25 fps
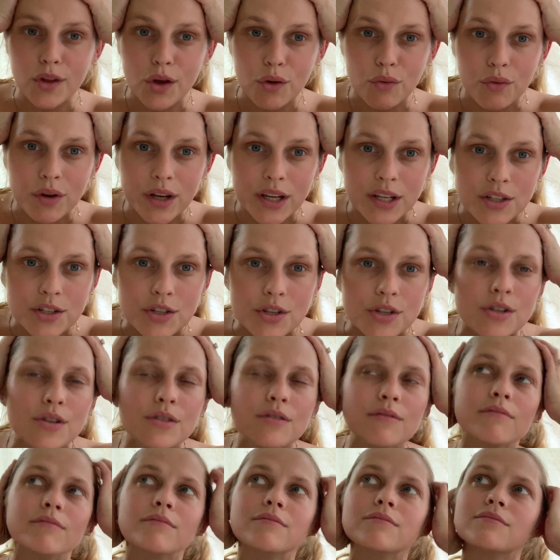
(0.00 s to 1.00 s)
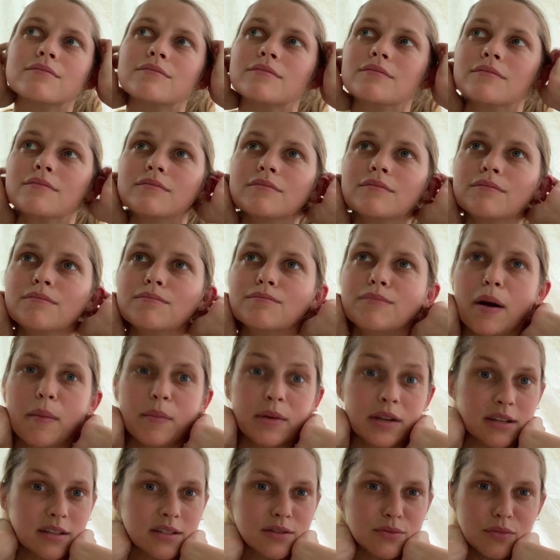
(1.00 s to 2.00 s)
which
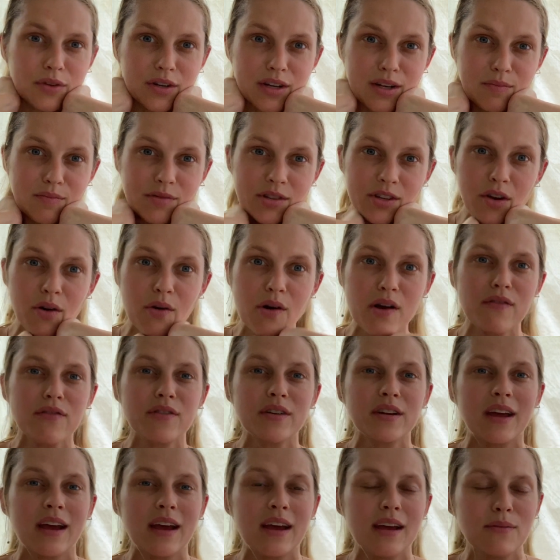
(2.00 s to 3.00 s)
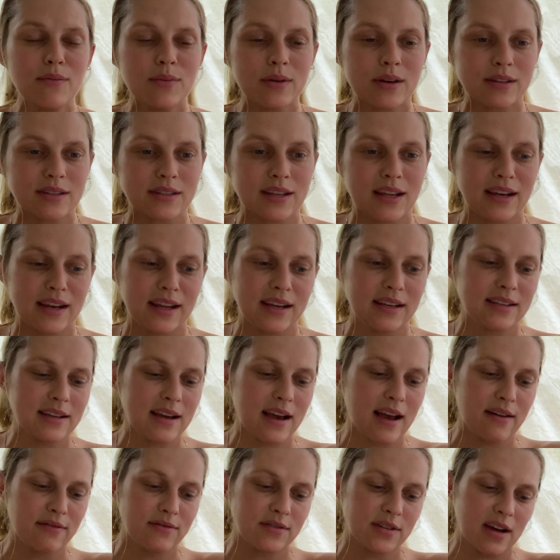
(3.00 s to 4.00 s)
mummy doesn't want him to go every day because I need to
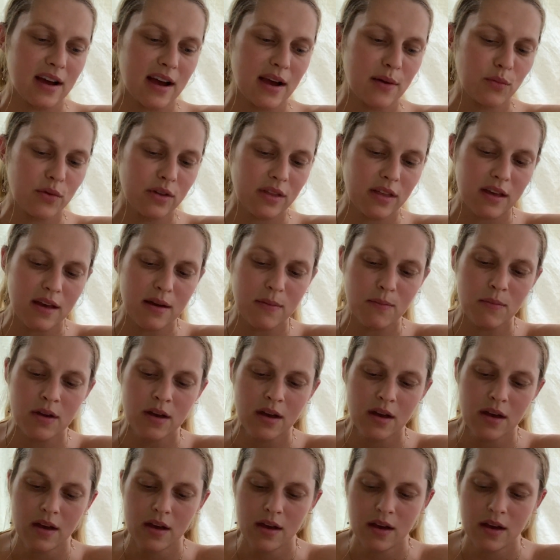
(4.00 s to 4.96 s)
have time with him.